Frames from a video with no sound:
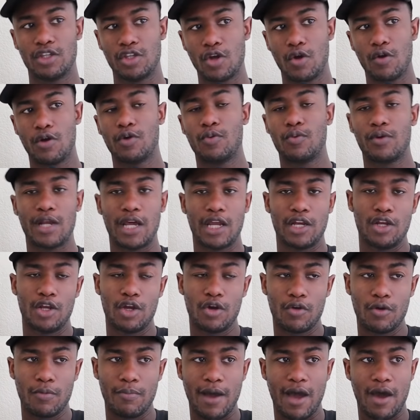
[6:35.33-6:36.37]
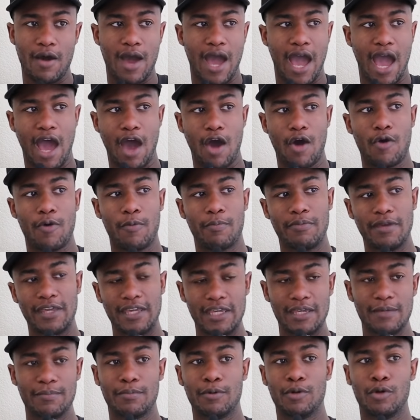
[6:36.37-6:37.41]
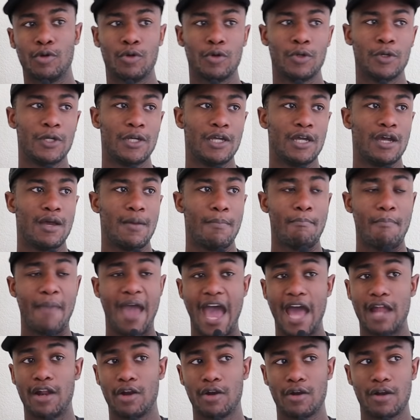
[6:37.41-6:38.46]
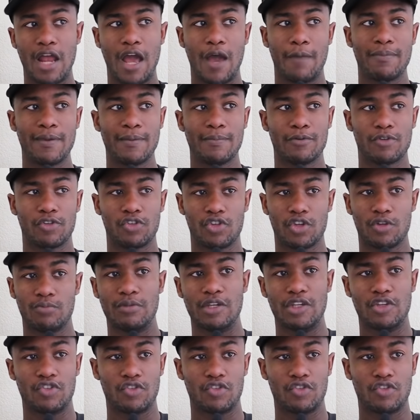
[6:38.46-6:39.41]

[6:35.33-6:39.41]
knowing what I know about how people matter and how people should be